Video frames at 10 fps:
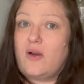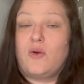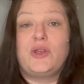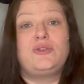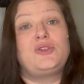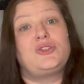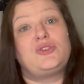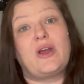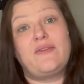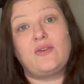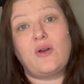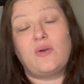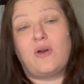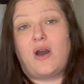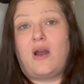or you choose to drive your
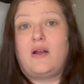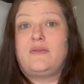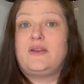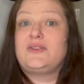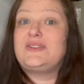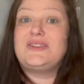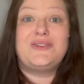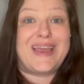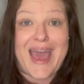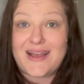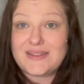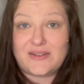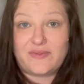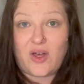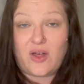own car, there's still gas
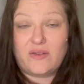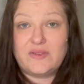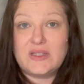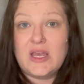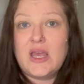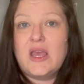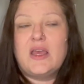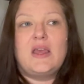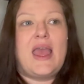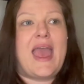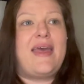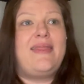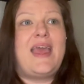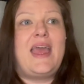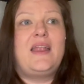involved. And
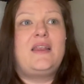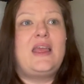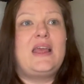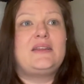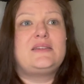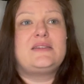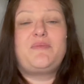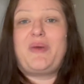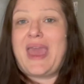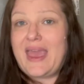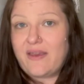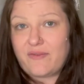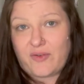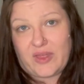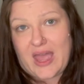then it's paying
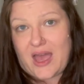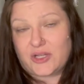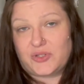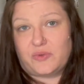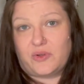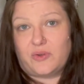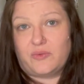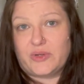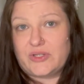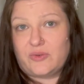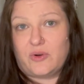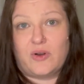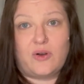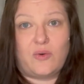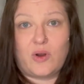for the actual
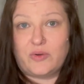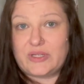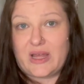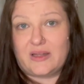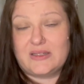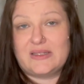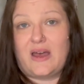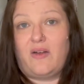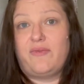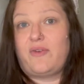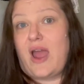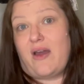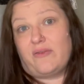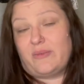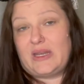resort or hotel itself for
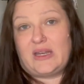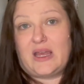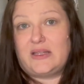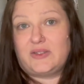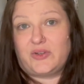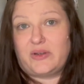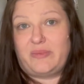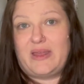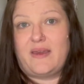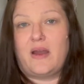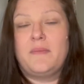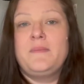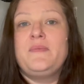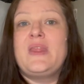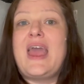however many nights you're going to be there.
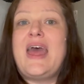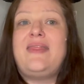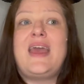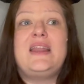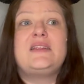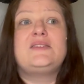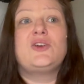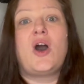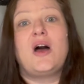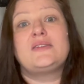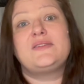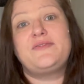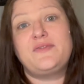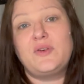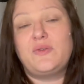And then it's the cost of
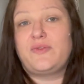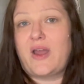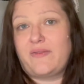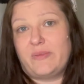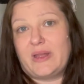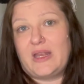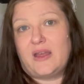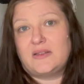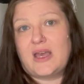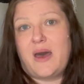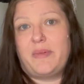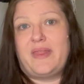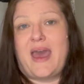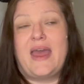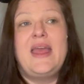food for everybody on top of
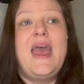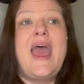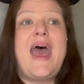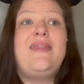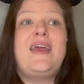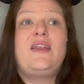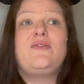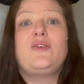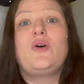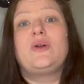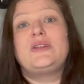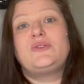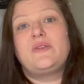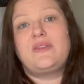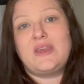that. And then if you're going
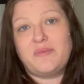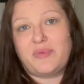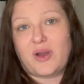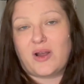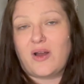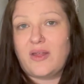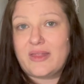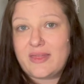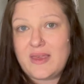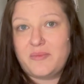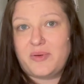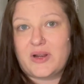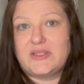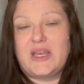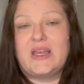into a theme park, all the theme
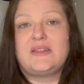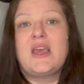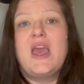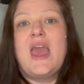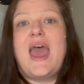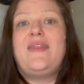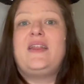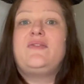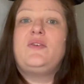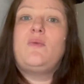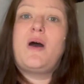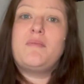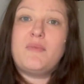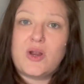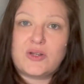park tickets. And then if you want
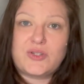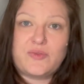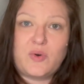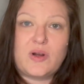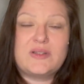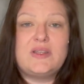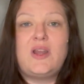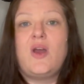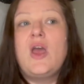merch, of course, you know,